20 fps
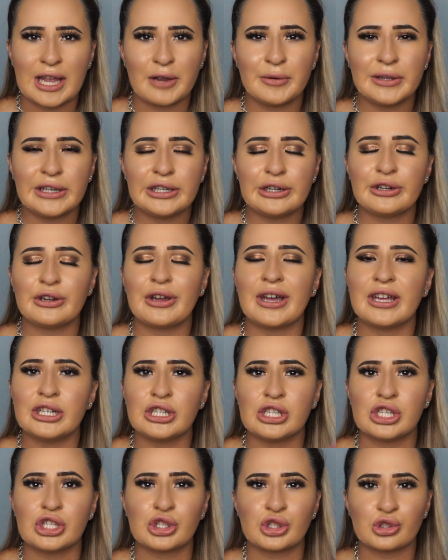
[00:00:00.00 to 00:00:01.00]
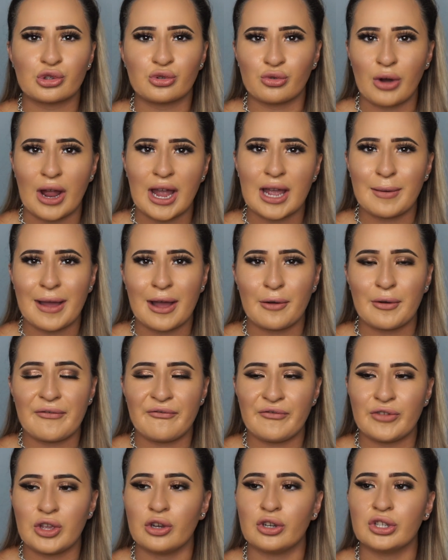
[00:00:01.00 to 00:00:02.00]
I really don't know how to describe how it
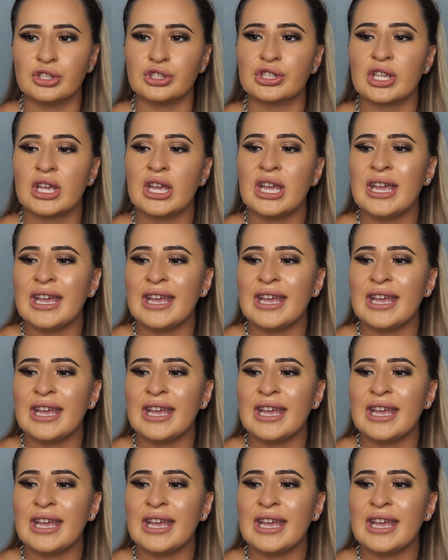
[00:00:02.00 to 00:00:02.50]
feels.